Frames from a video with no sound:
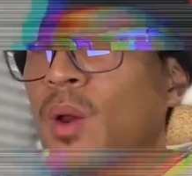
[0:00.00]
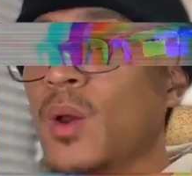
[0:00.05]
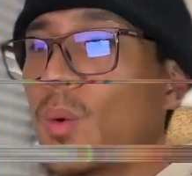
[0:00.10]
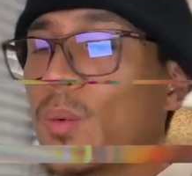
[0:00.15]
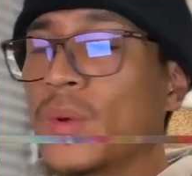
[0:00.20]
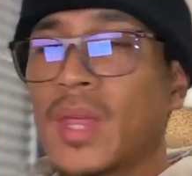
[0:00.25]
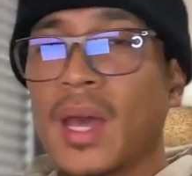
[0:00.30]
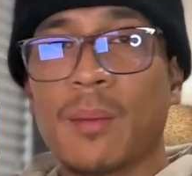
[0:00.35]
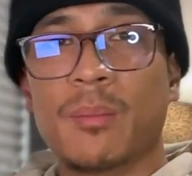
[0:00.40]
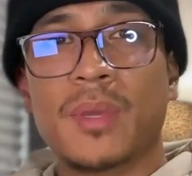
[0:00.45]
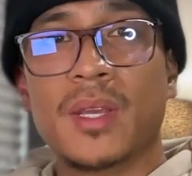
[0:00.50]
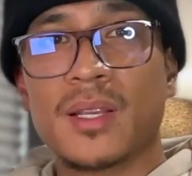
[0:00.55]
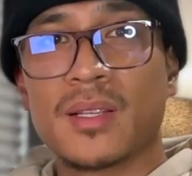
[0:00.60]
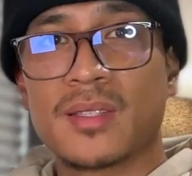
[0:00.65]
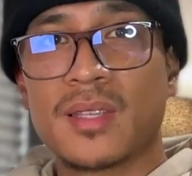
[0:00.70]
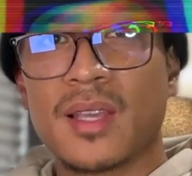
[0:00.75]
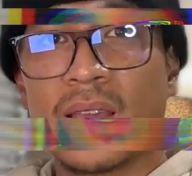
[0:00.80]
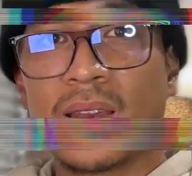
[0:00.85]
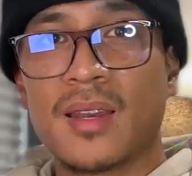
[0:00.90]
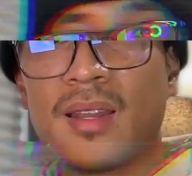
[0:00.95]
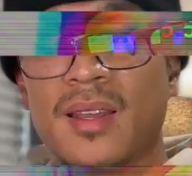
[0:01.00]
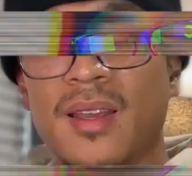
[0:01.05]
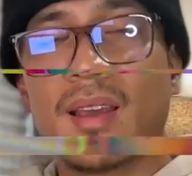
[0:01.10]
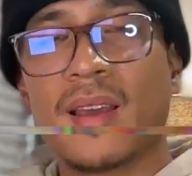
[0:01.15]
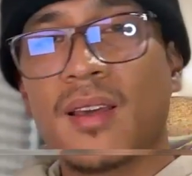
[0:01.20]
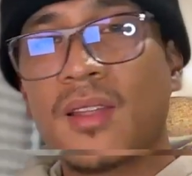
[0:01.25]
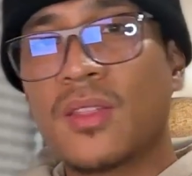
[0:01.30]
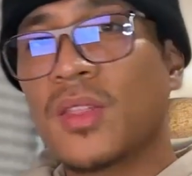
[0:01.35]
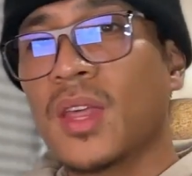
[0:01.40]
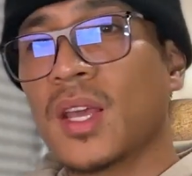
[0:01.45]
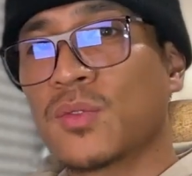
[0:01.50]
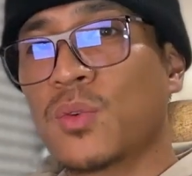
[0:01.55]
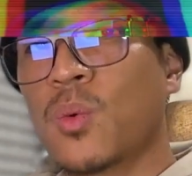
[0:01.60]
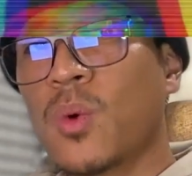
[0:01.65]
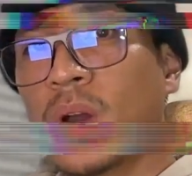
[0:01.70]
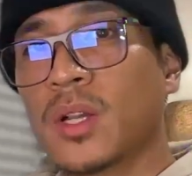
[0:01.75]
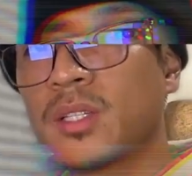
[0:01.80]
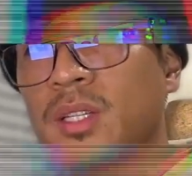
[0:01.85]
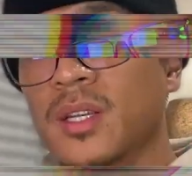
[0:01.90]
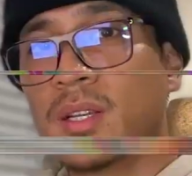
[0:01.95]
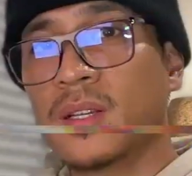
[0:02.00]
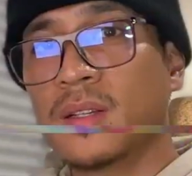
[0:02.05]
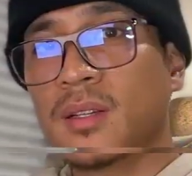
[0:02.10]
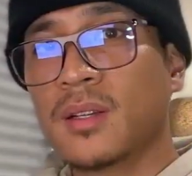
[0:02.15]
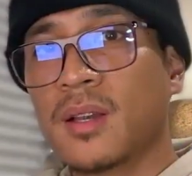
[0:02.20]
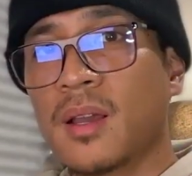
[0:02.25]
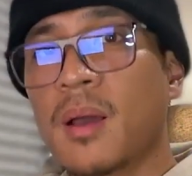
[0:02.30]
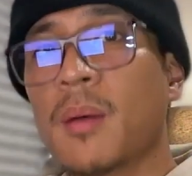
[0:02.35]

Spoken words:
With that being said, thanks for watching.